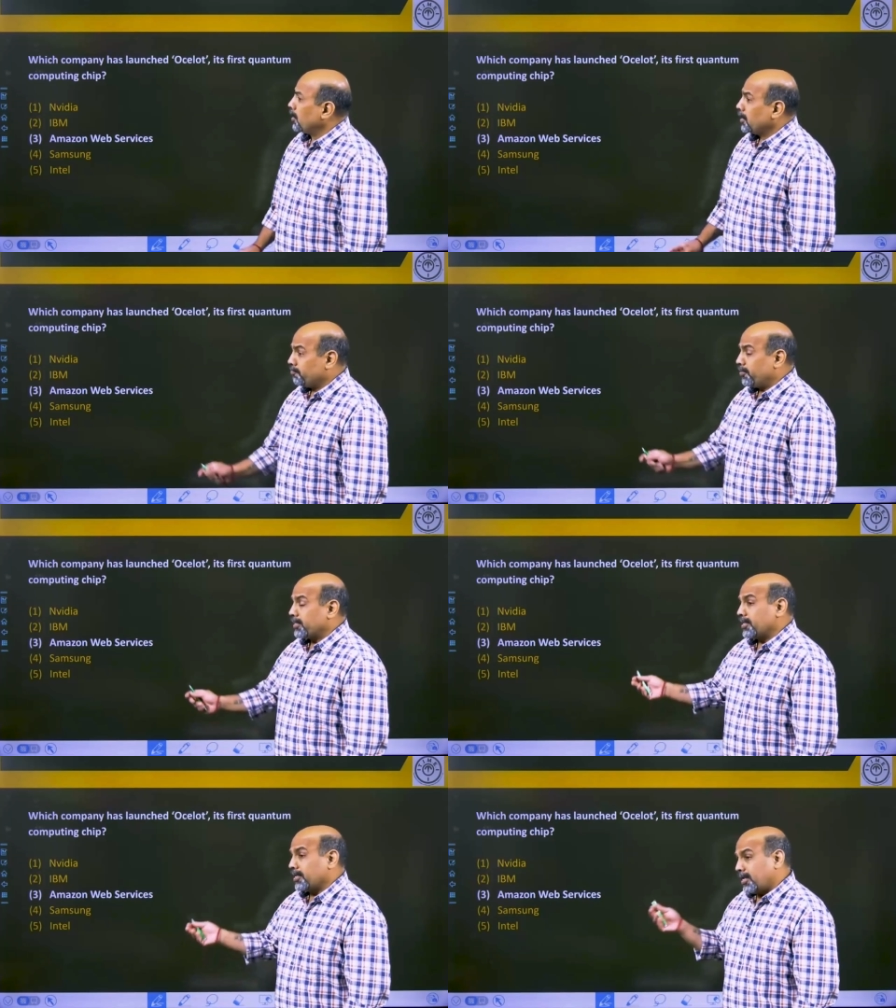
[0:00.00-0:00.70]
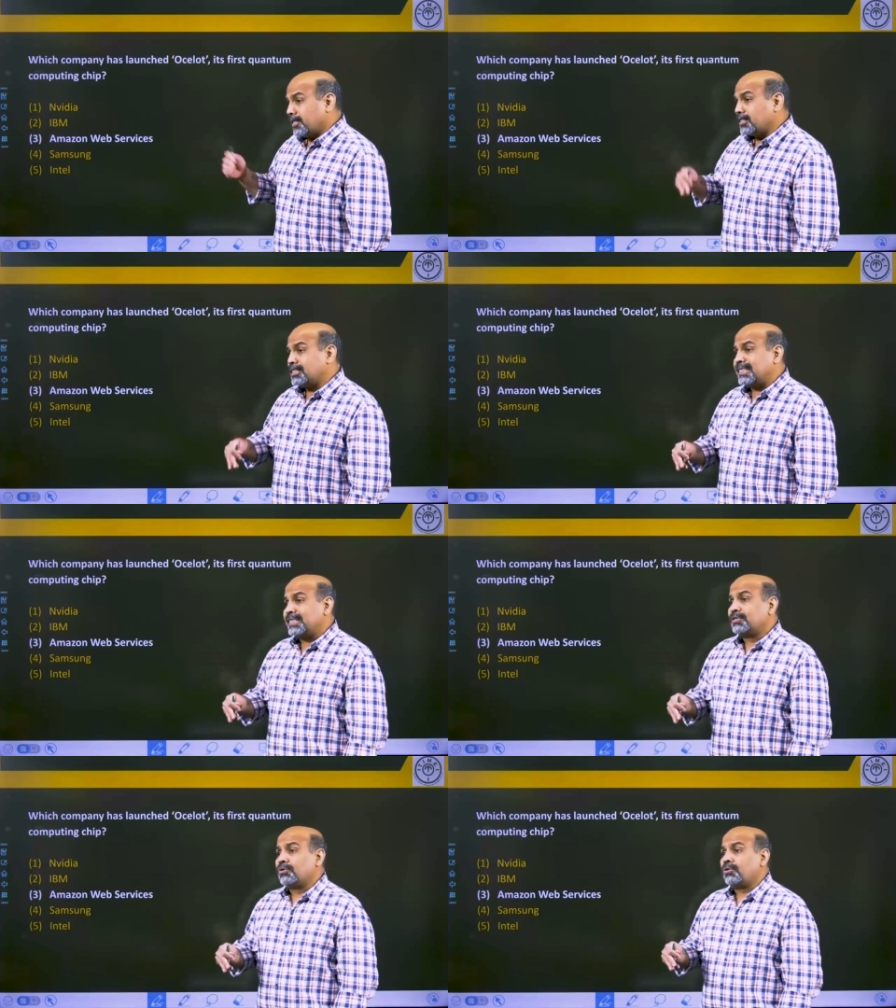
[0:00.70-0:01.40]
In fact, the current
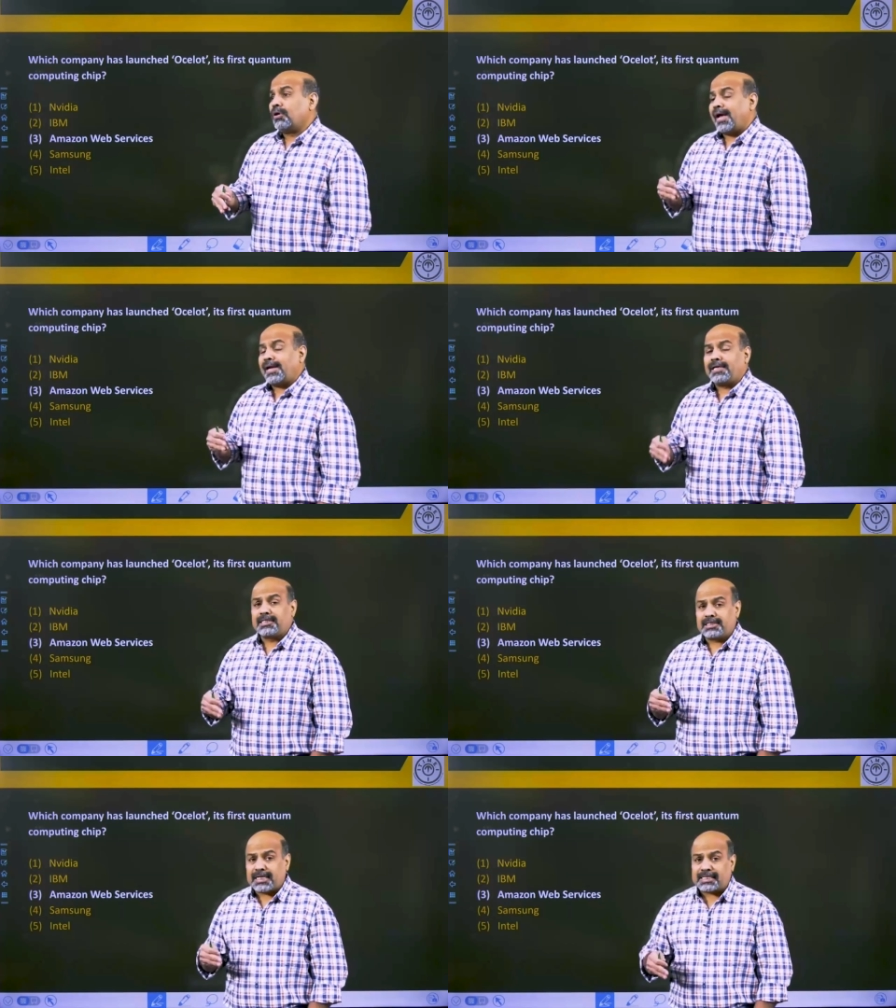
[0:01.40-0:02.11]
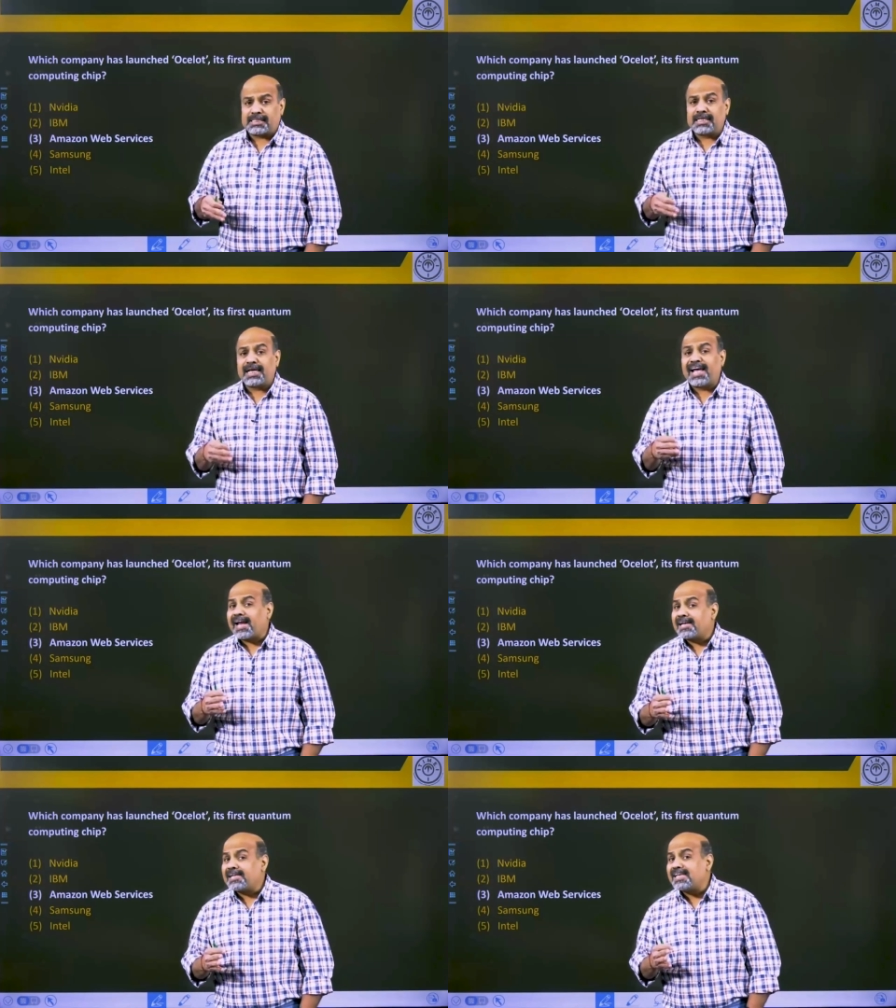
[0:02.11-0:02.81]
CEO, Andy Jassy,
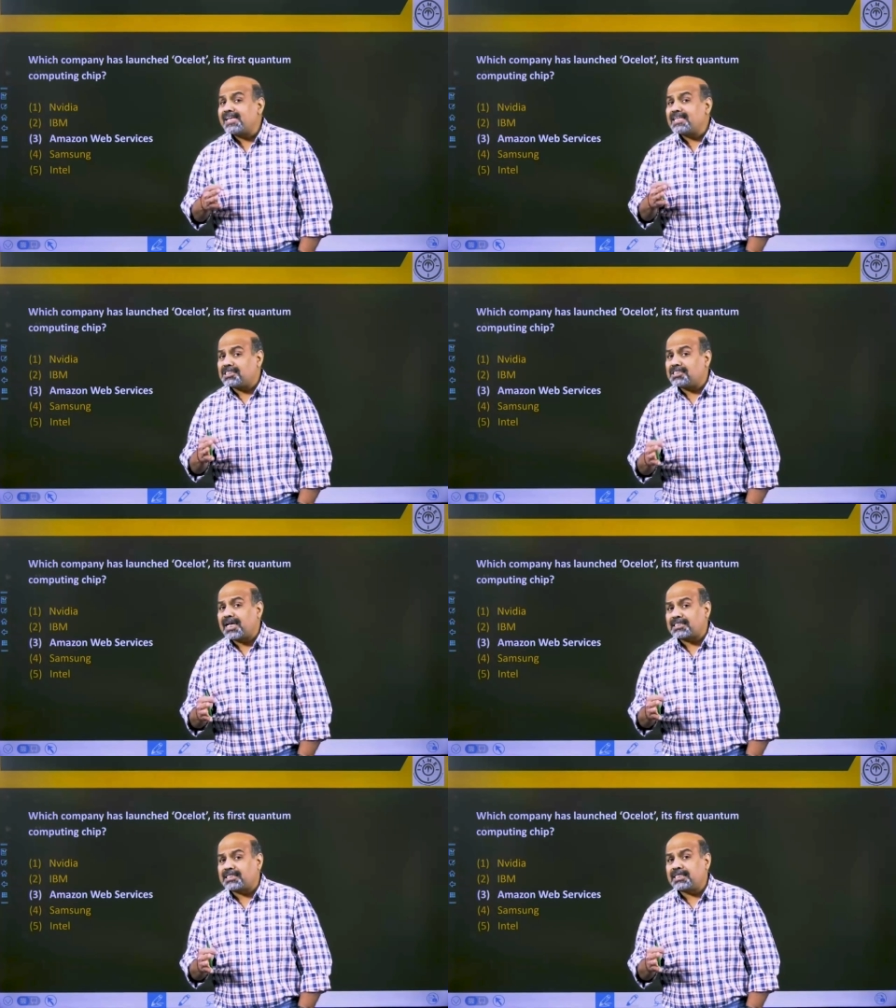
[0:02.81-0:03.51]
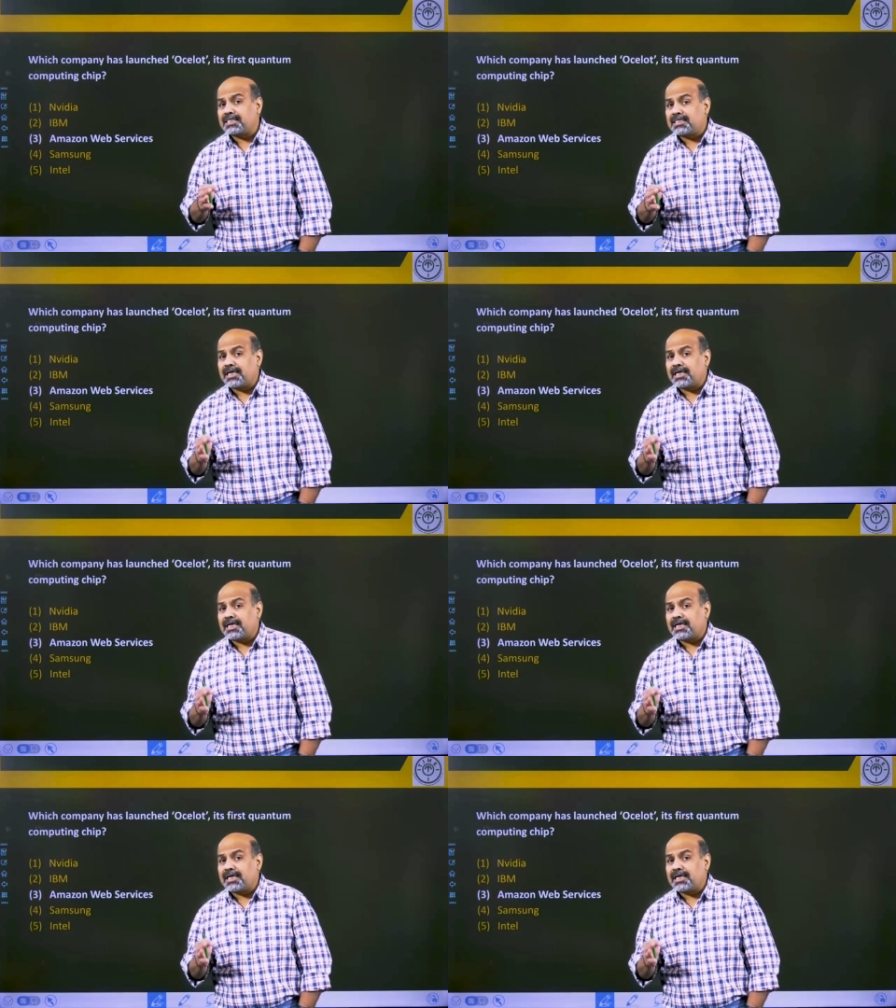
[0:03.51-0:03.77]
Jassy,